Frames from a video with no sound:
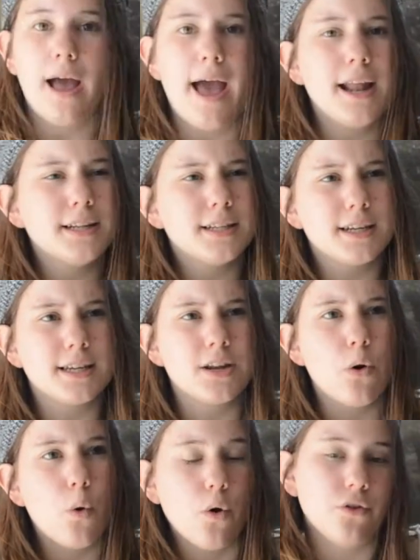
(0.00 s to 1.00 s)
Editing
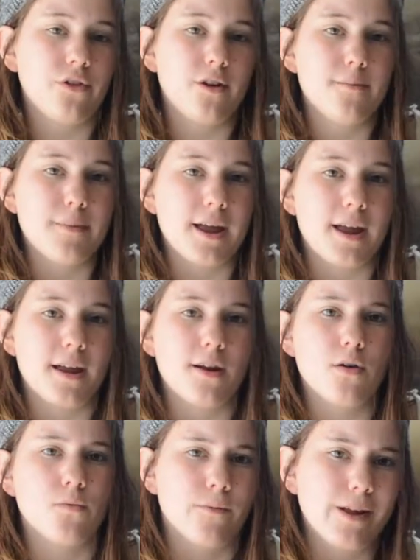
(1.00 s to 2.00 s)
can also
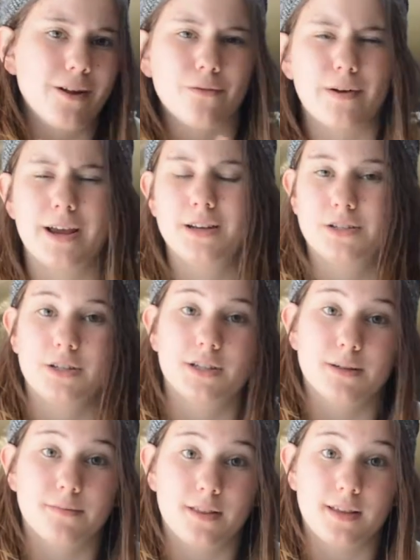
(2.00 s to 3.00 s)
mean rearranging
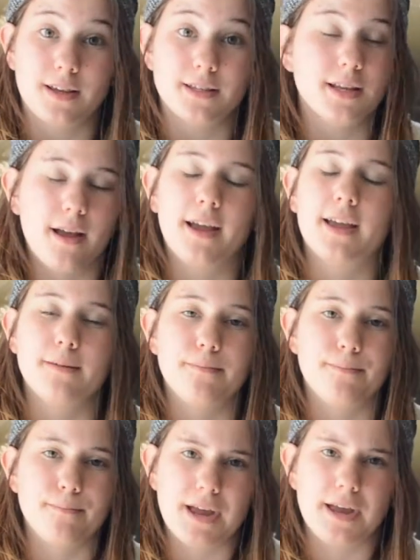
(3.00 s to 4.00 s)
some of the things. It can
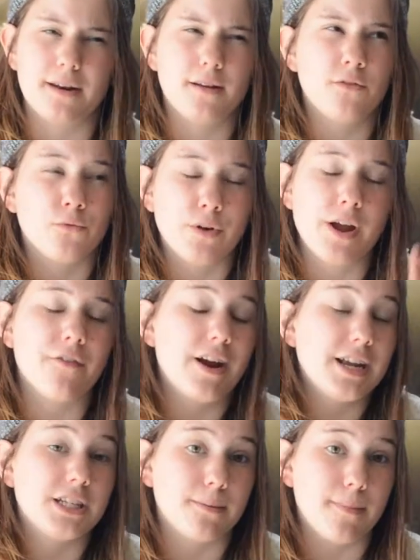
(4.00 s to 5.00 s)
mean
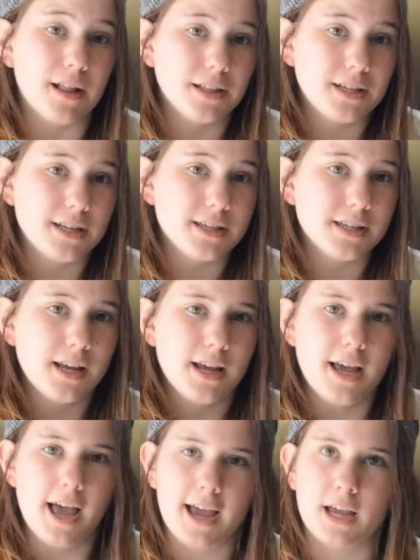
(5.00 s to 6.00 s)
rearranging melodies,
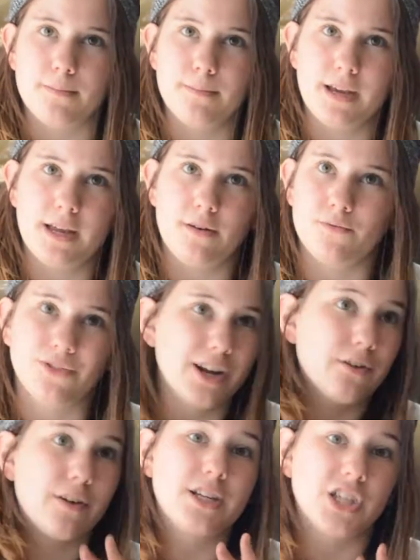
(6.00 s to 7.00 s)
it can mean
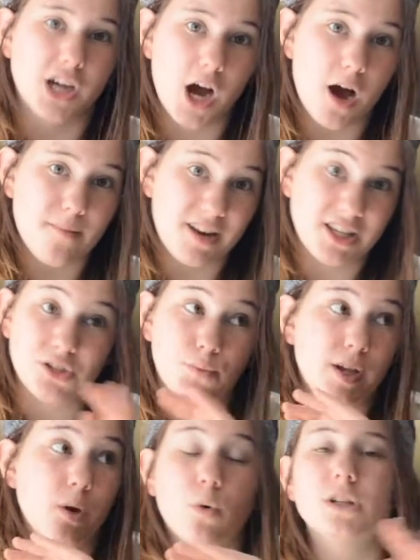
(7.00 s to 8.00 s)
rearranging harmonies,
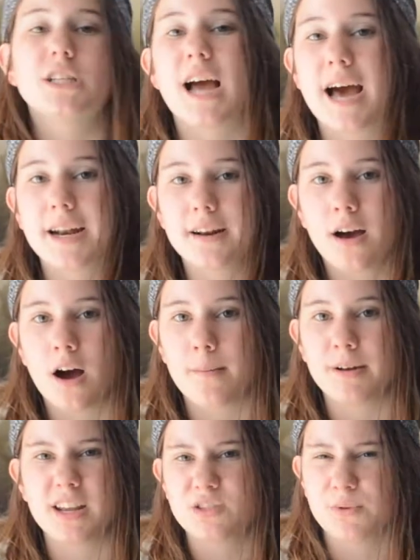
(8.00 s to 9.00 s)
where you want to add in
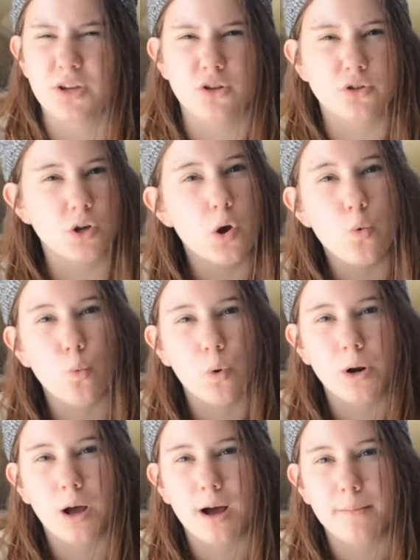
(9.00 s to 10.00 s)
harmonies, where you don't
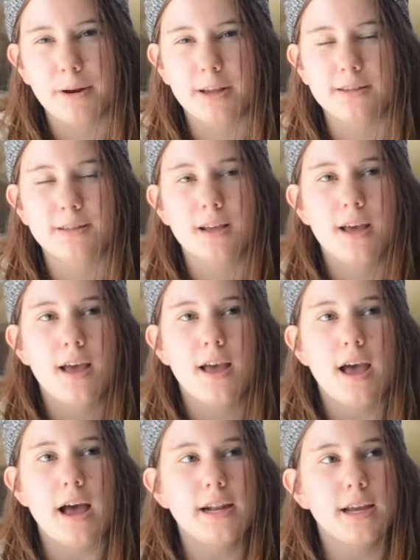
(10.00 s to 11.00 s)
want harmonies,
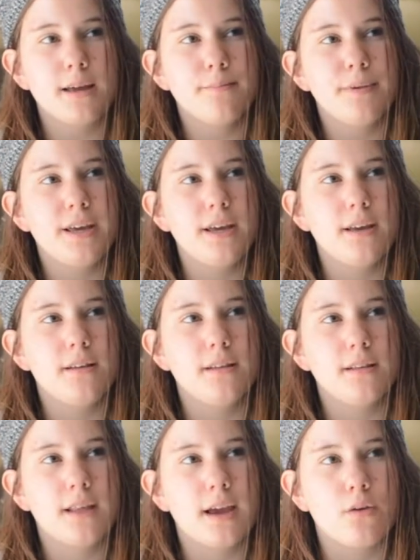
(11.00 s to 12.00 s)
and it can be
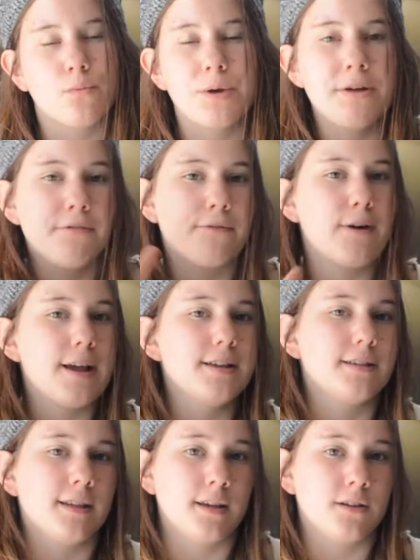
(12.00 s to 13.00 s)
like
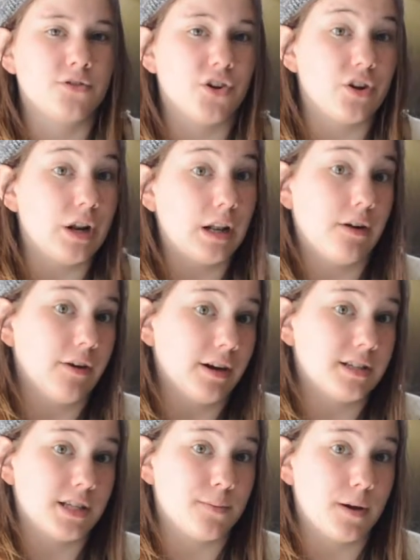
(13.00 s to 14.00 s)
rephrasing certain
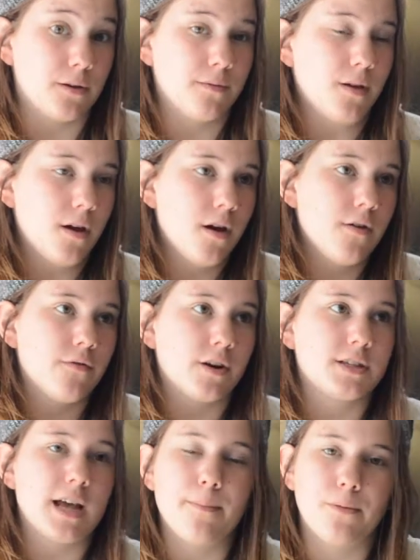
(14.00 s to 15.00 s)
lyrics as well. For
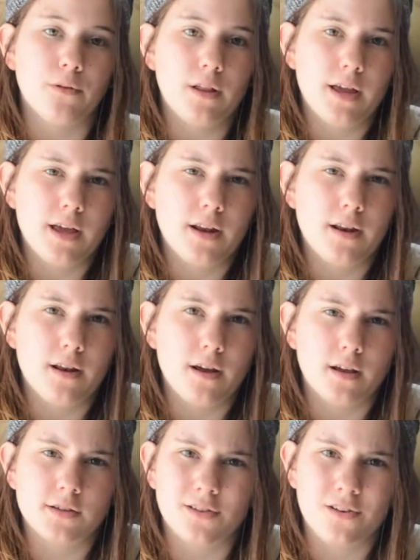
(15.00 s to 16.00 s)
example, in
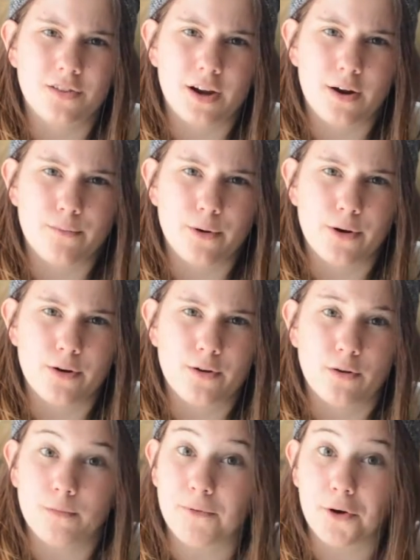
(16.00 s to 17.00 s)
a song that I wrote
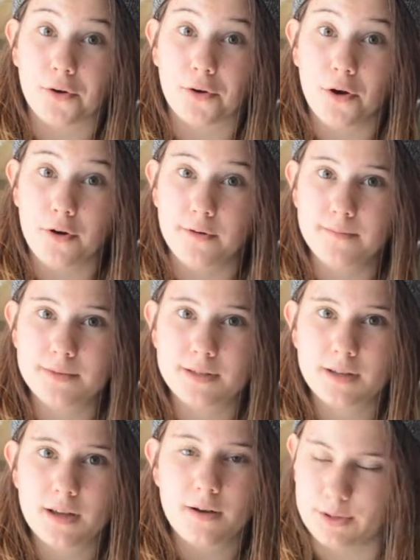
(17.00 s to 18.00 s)
called Broken
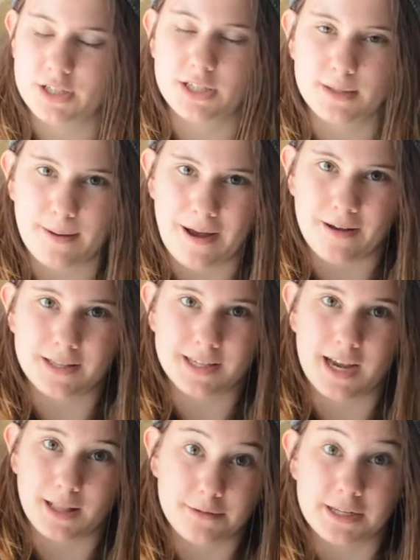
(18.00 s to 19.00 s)
Homes, which is about
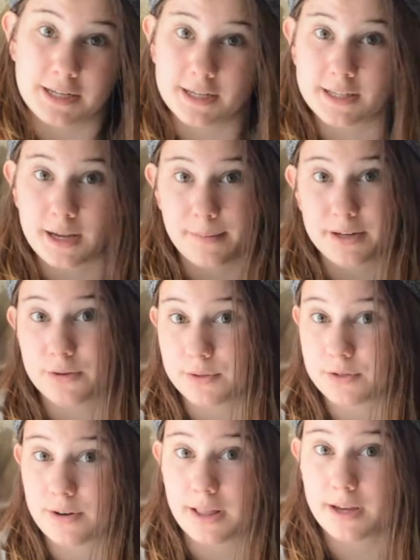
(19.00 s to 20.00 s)
asylum seekers coming to
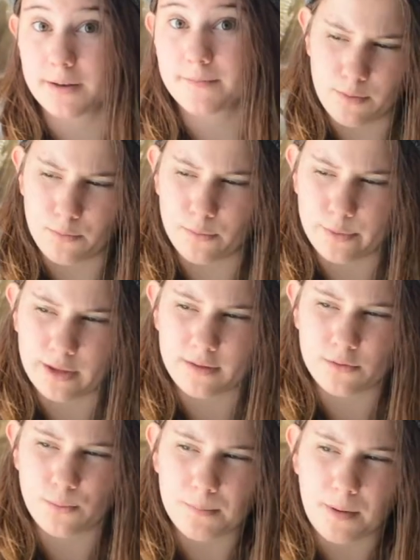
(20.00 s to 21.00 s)
Australia, there's
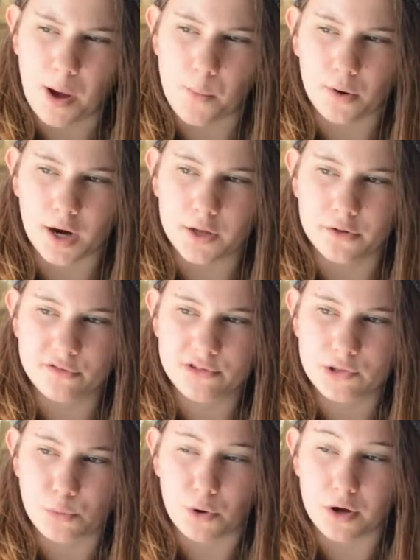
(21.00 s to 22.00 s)
this one part where I
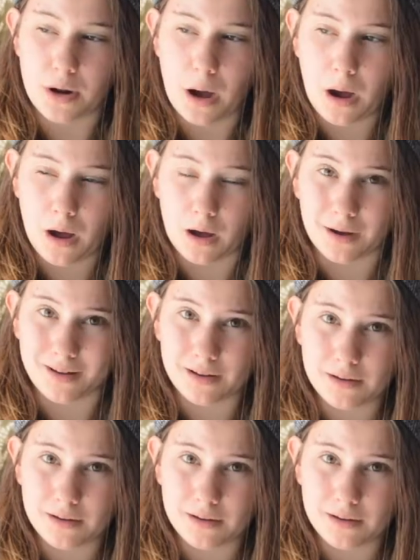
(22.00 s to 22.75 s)
used the word hug.